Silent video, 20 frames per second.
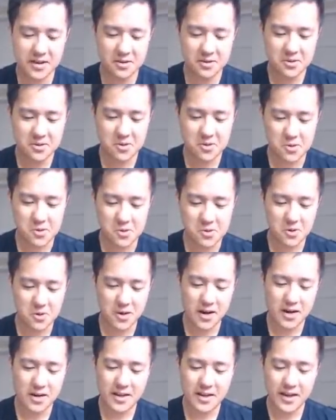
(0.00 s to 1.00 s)
to
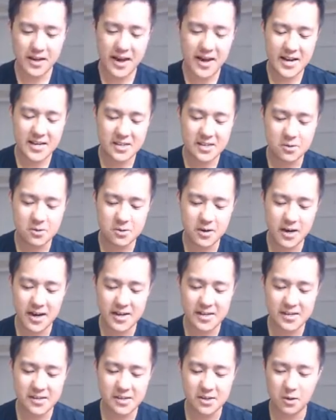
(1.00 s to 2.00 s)
kind of like ask you
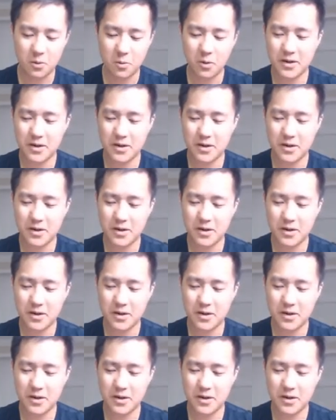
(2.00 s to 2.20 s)
guys, you know, what